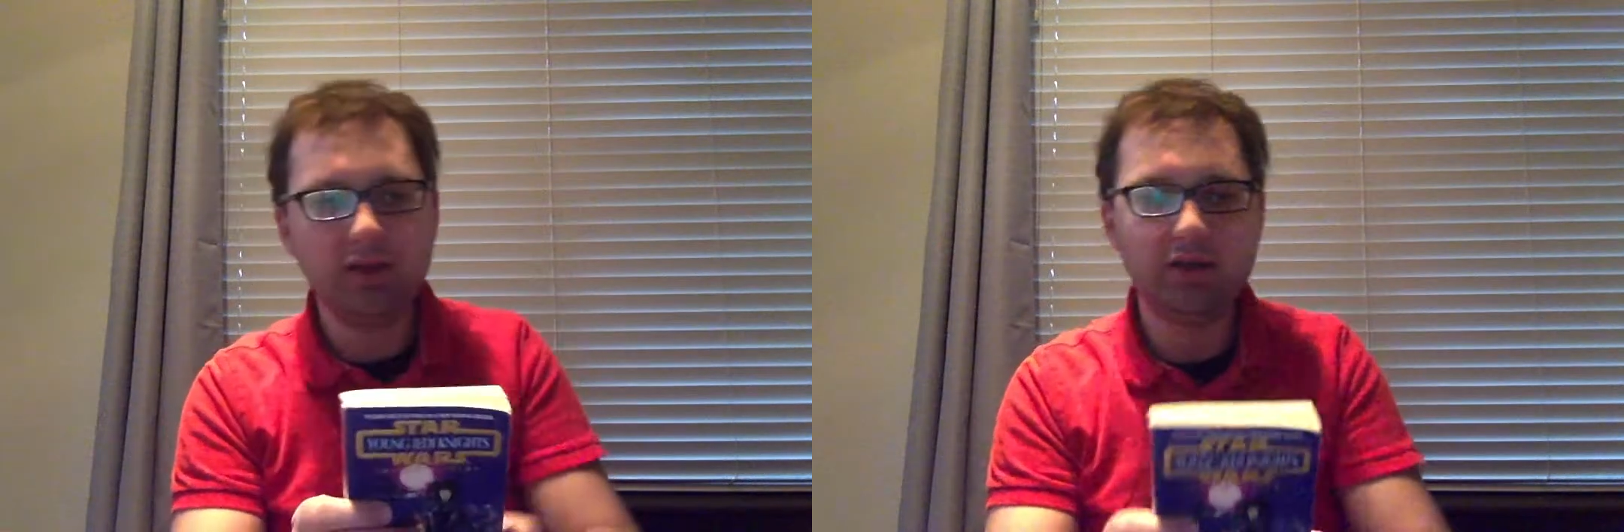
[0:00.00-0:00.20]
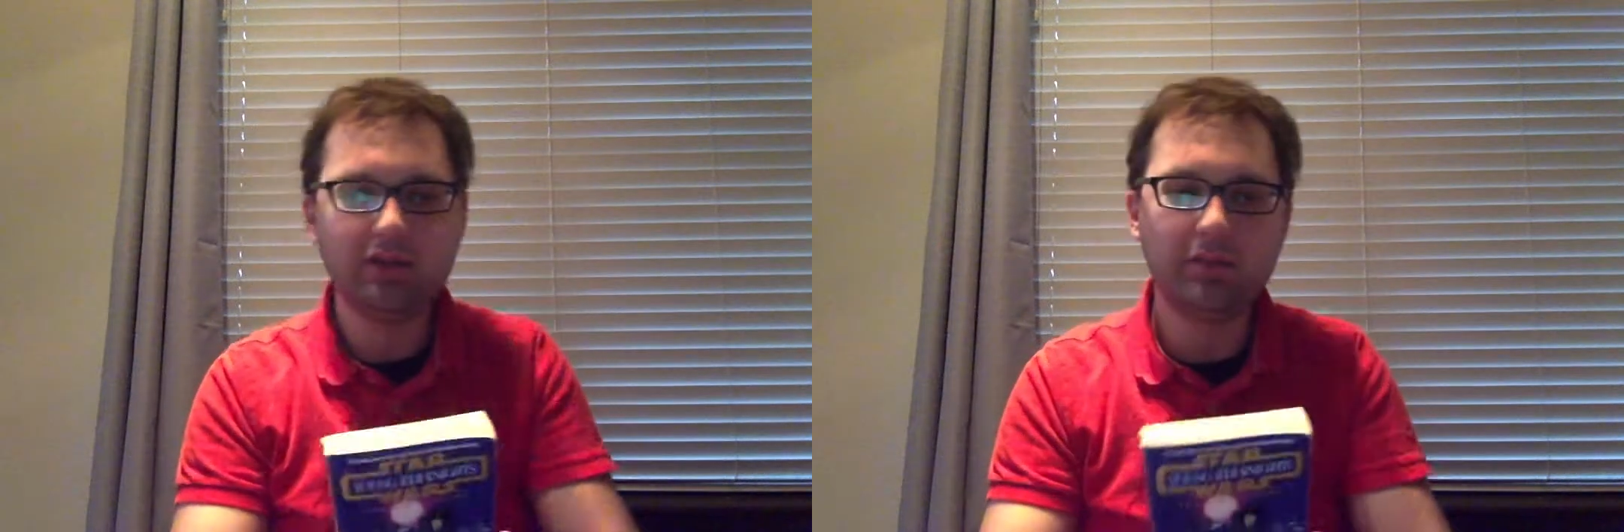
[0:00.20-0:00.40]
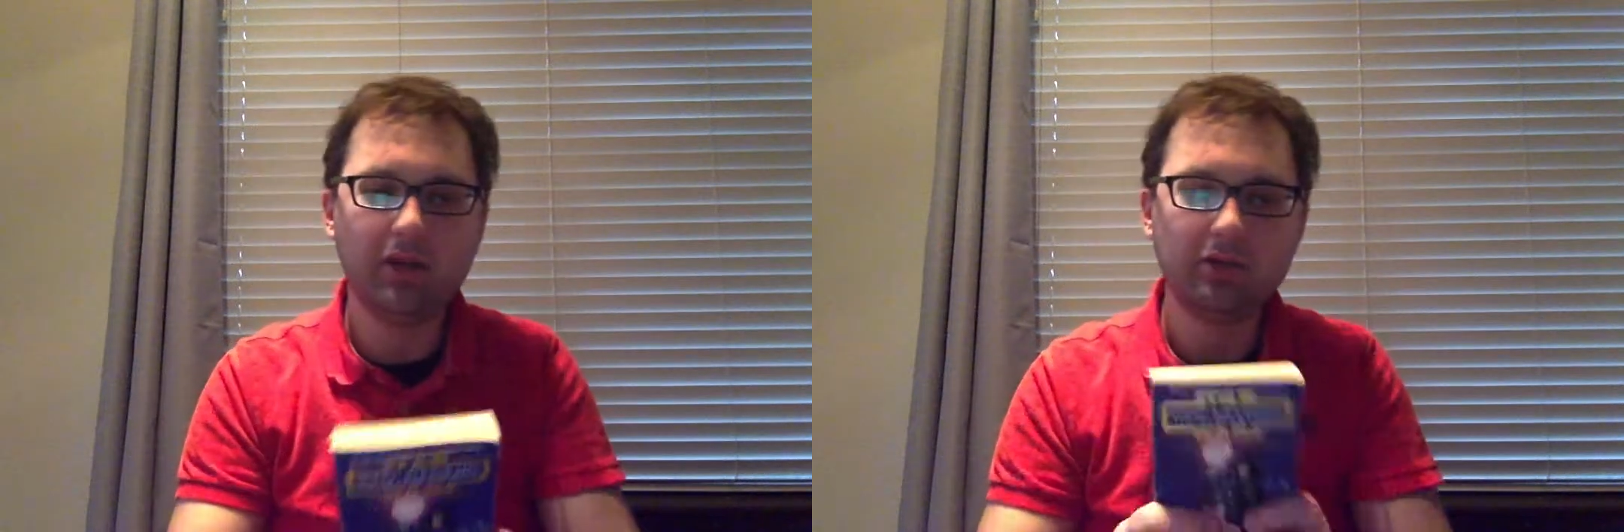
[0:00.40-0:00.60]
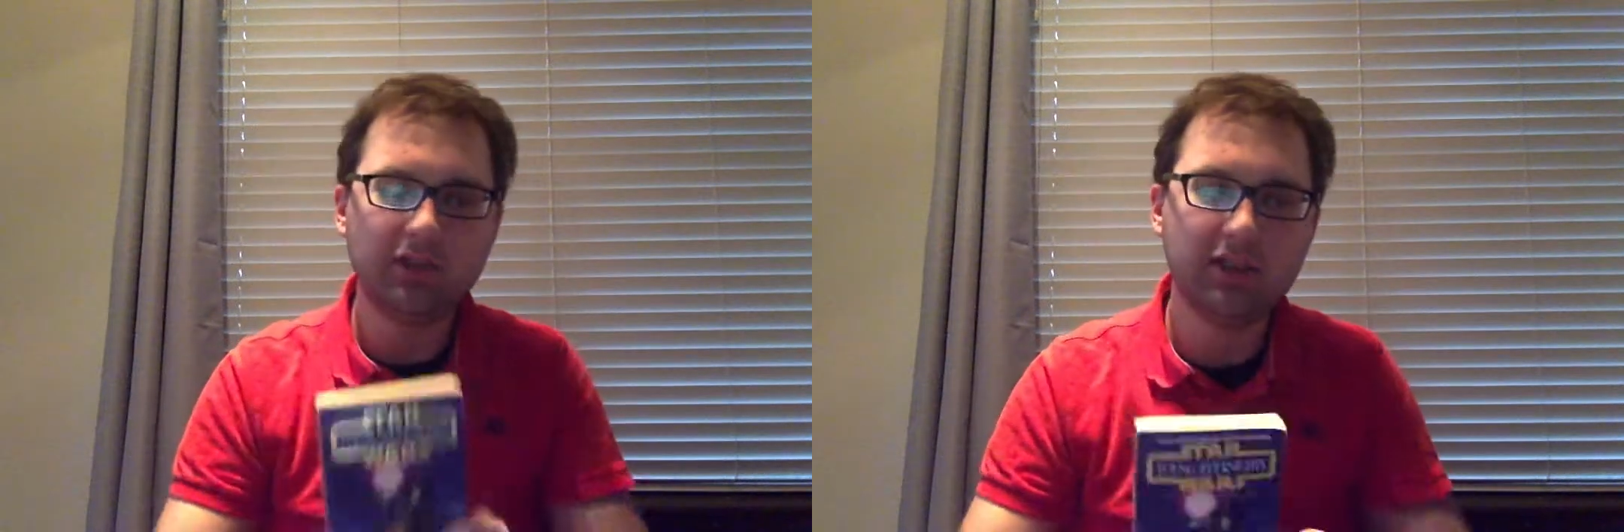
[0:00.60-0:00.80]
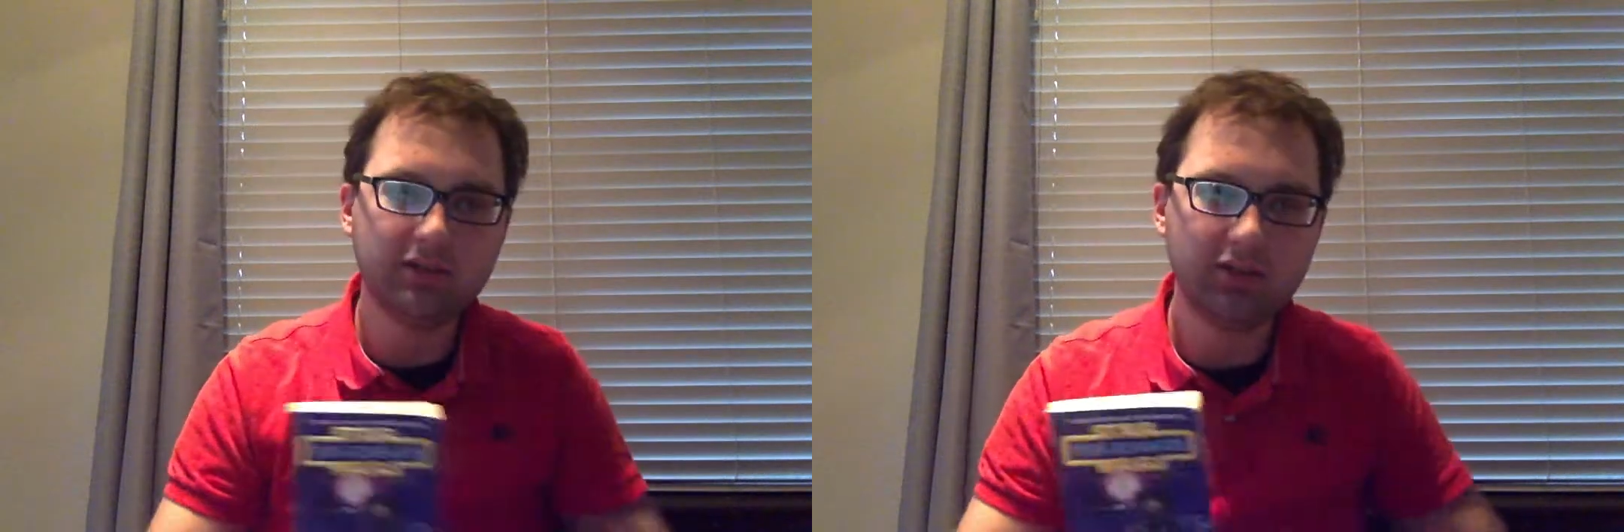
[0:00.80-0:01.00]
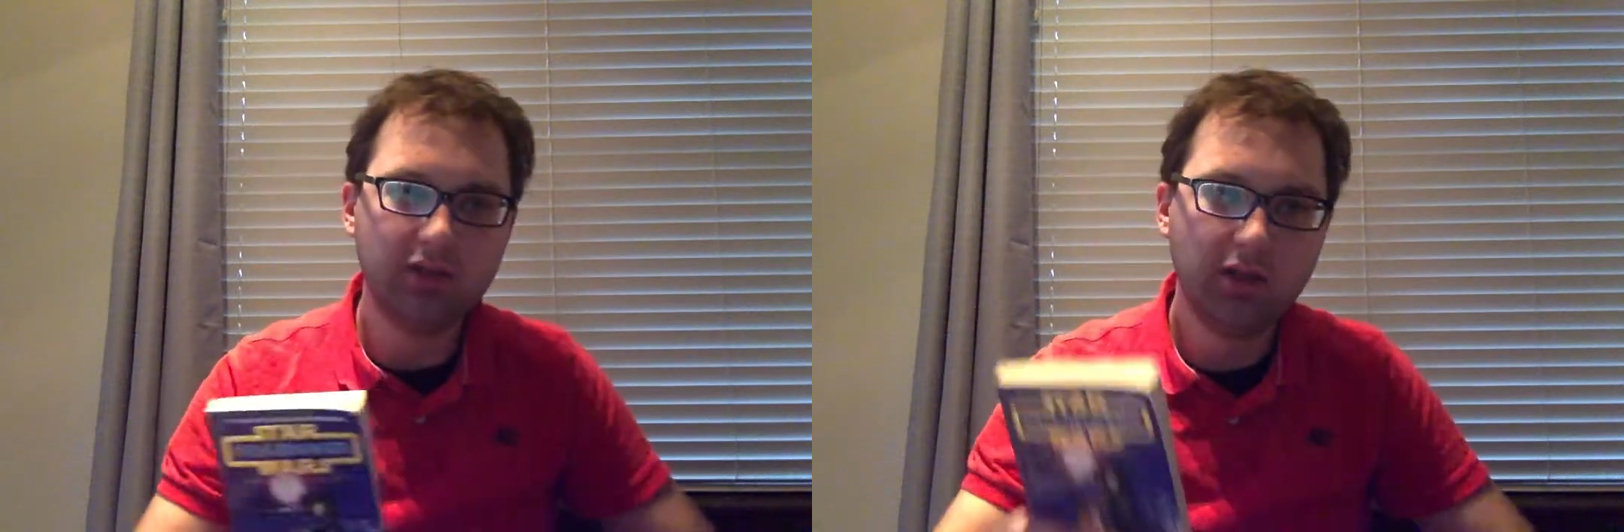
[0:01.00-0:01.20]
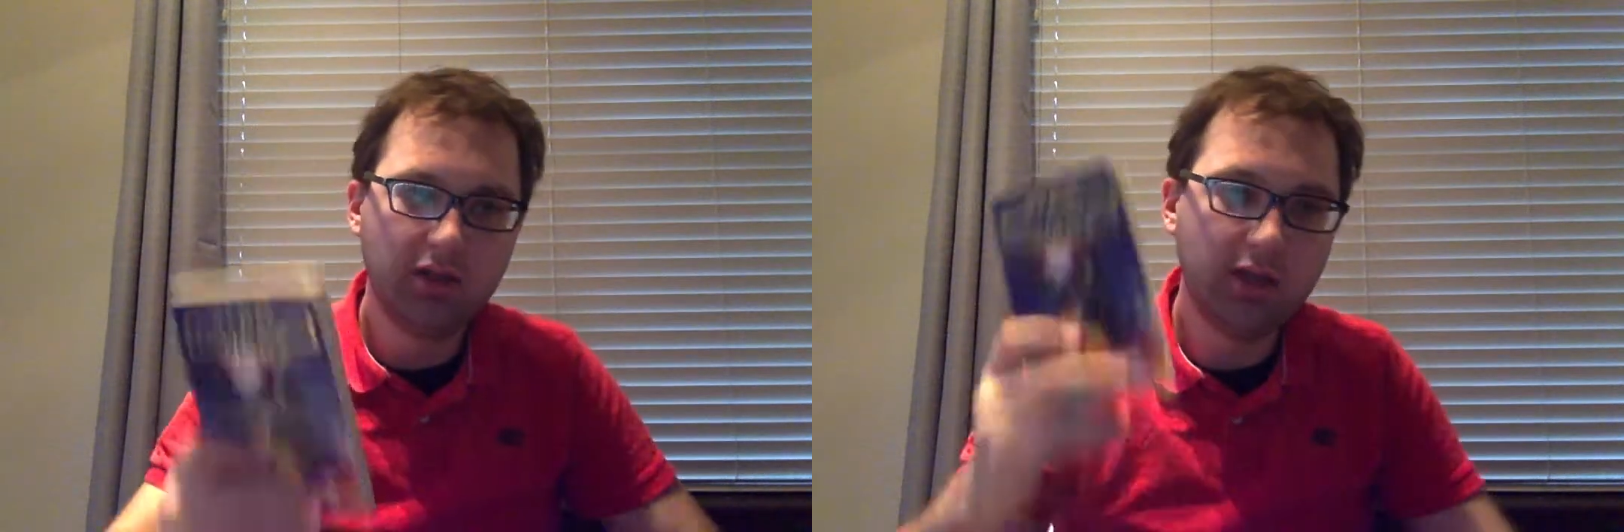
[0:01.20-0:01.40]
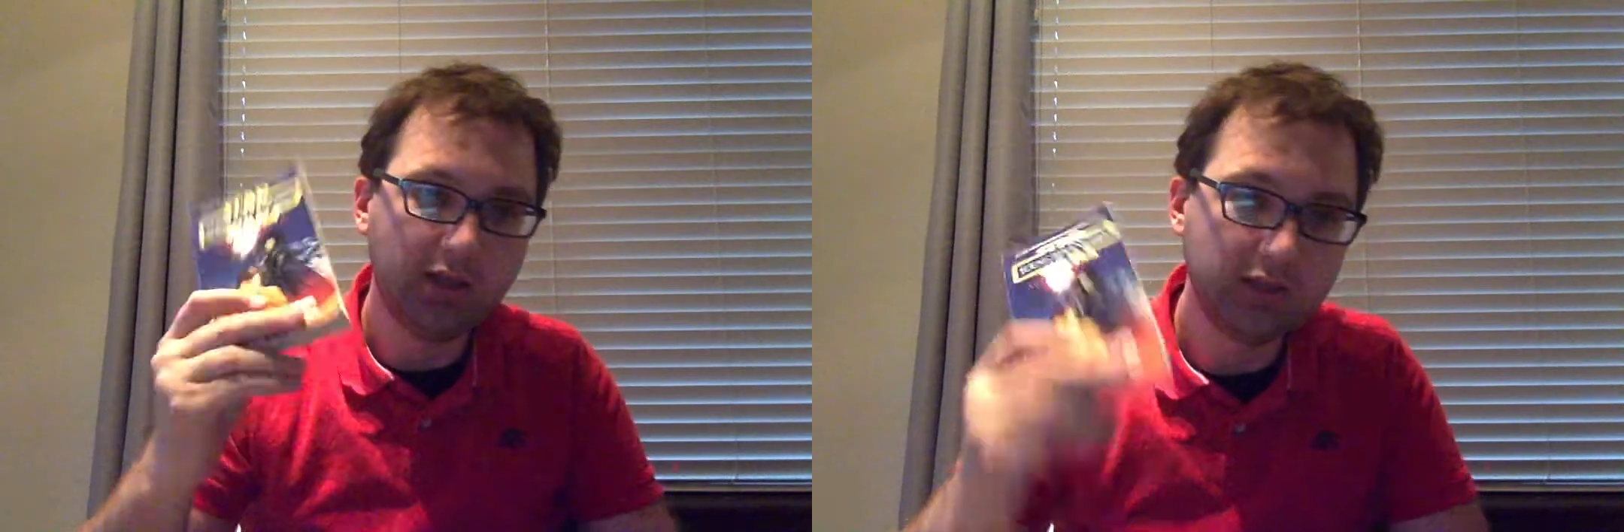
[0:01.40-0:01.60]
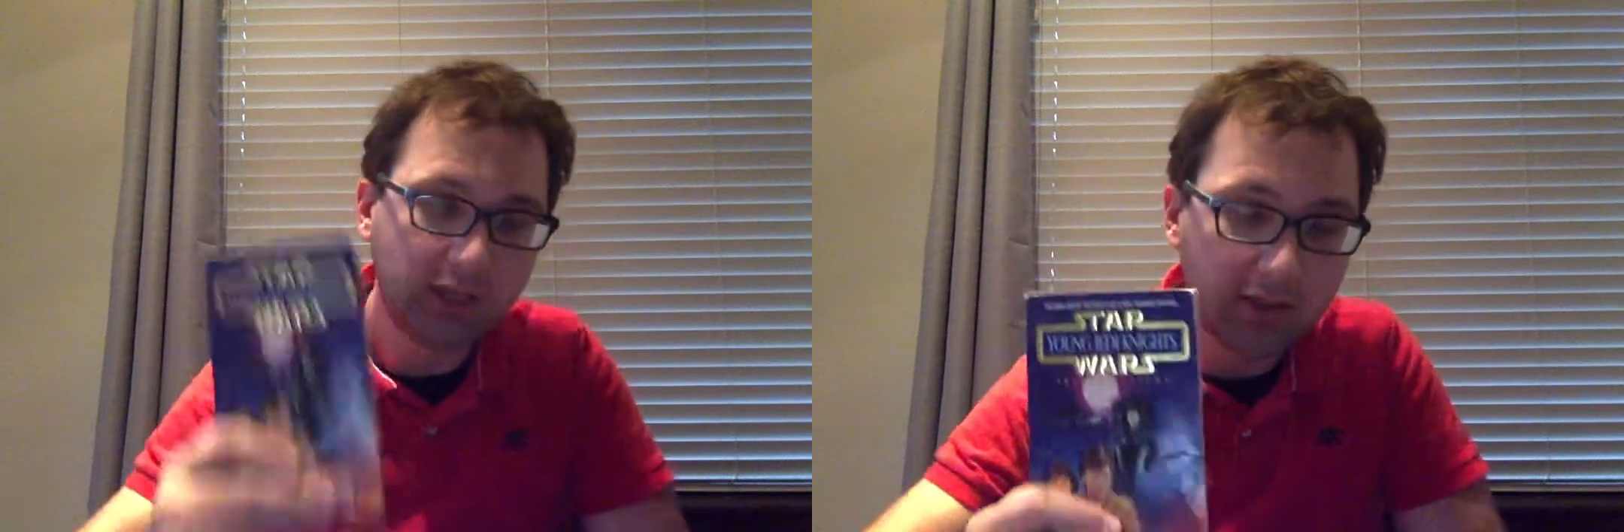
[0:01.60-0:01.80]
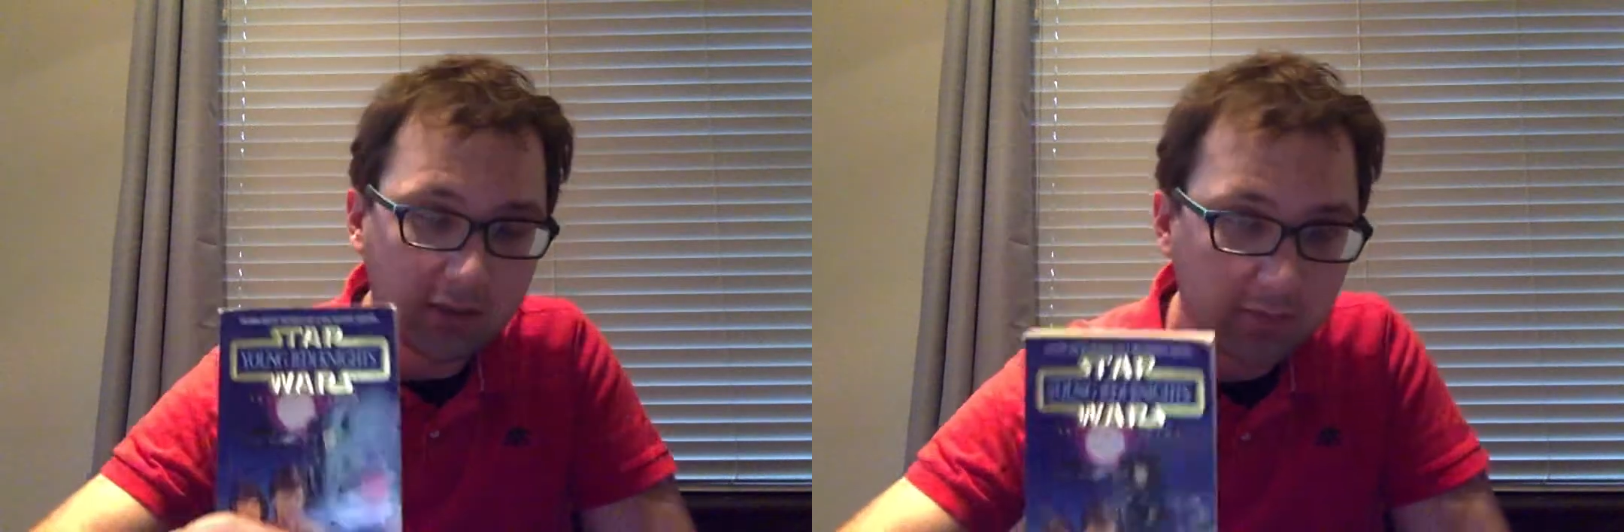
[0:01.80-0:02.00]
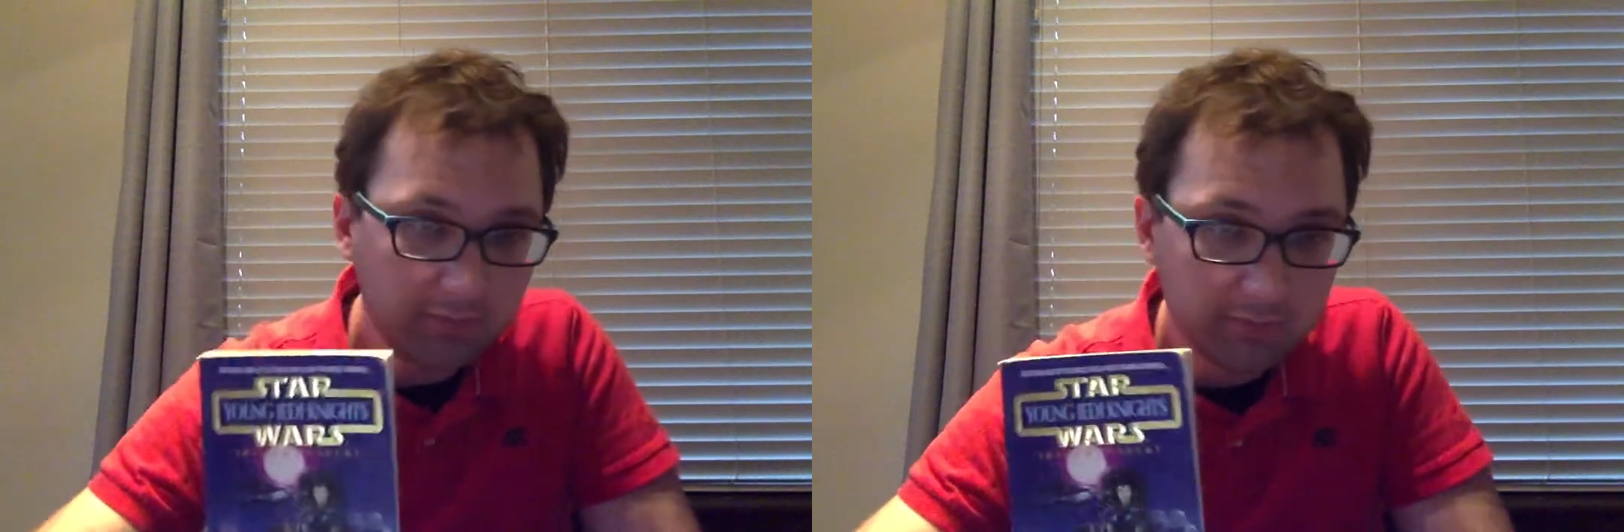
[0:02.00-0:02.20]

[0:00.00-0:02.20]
It is about Jason and Jaina,